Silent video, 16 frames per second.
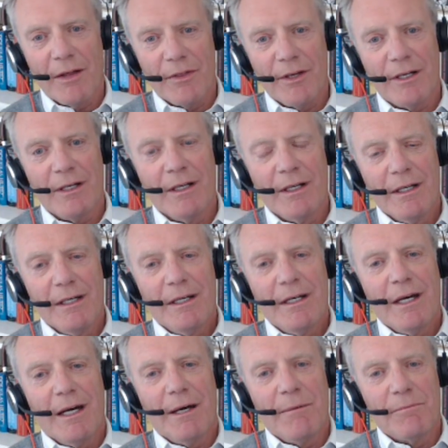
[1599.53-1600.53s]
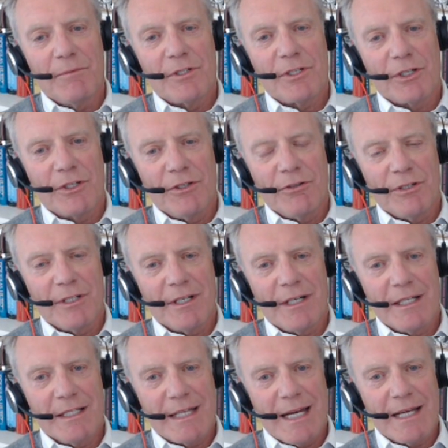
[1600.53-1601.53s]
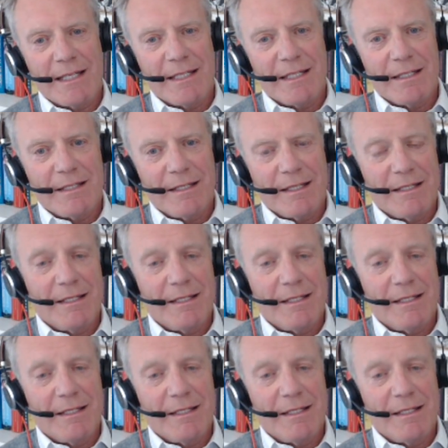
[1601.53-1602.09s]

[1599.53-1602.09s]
other um, securitized assets.